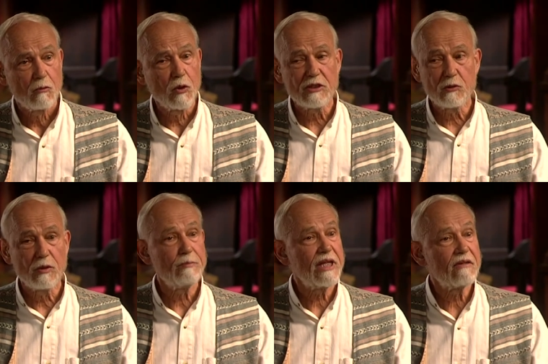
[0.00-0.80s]

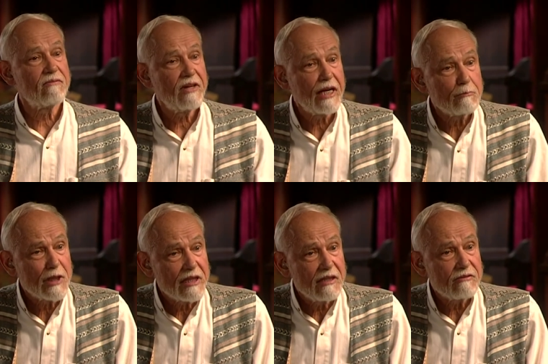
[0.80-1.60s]
which would be a
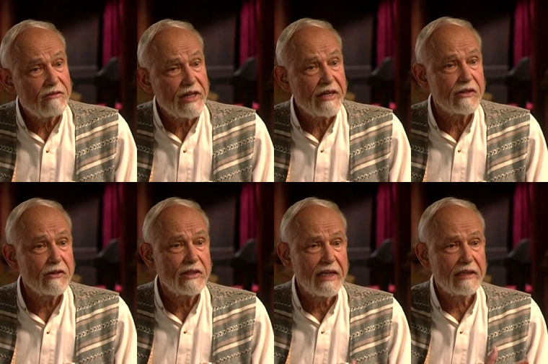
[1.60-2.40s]
family
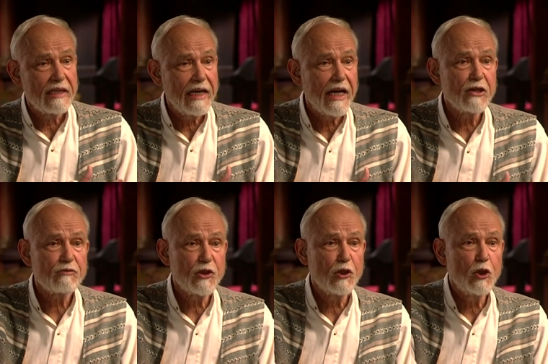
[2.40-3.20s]
affair in the
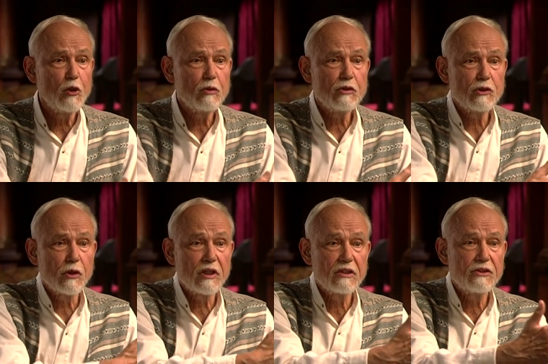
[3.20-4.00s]
afternoon
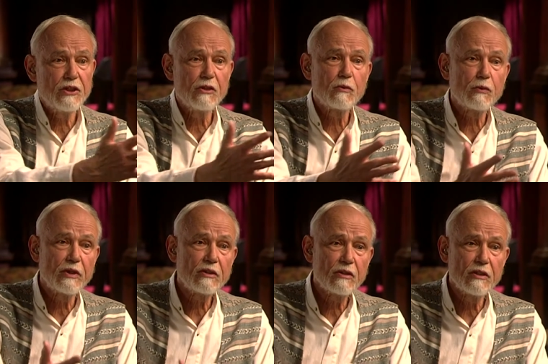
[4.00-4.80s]
so the
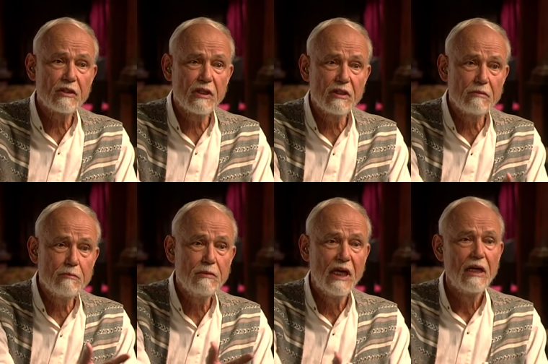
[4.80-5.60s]
children could
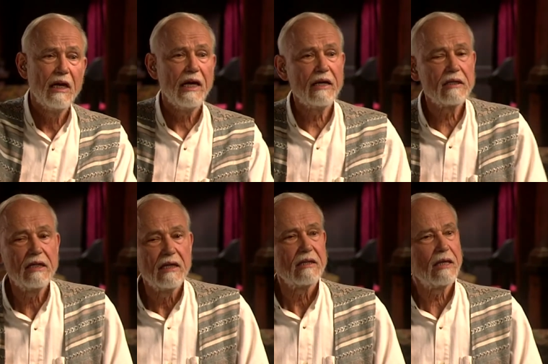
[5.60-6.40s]
come.
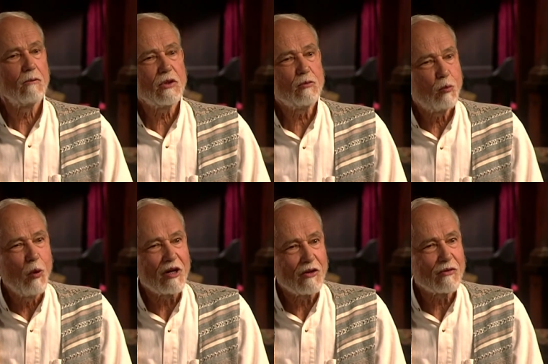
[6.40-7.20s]
And that was
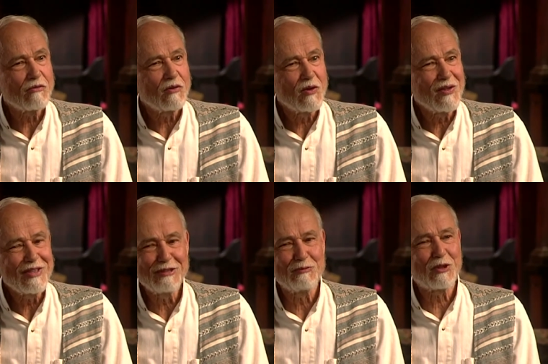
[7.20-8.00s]

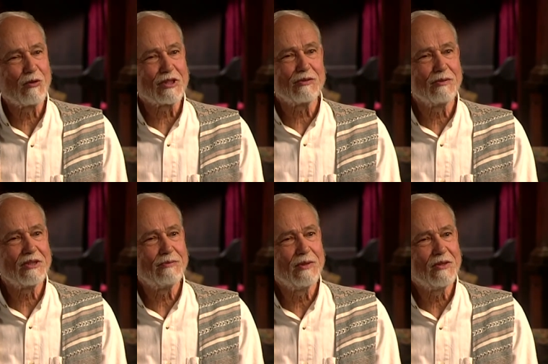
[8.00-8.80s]
wonderful
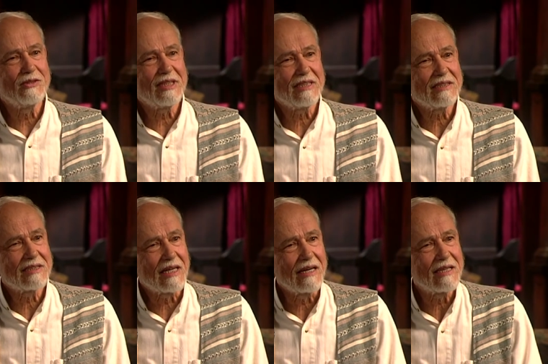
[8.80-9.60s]
Christmas music,
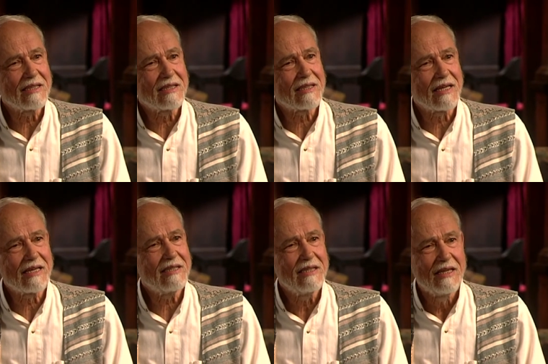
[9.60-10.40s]
silent
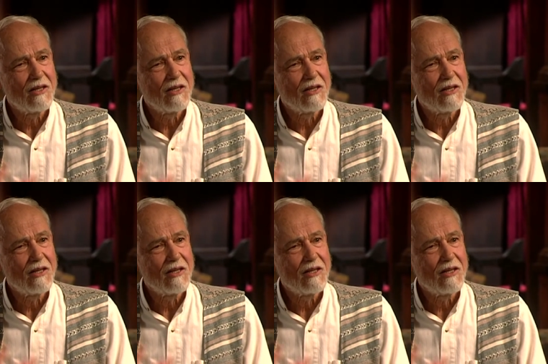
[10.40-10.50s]
night,